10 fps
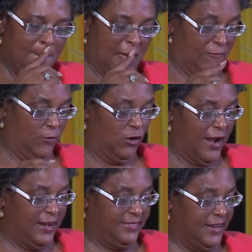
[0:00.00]
If you are
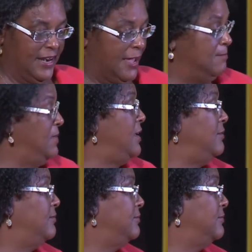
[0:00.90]
anything like me,
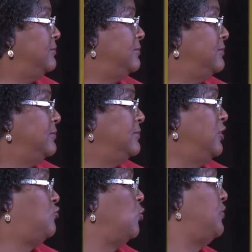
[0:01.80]
the
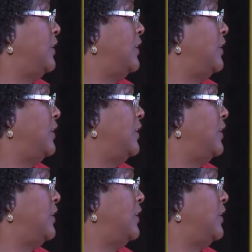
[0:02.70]
truth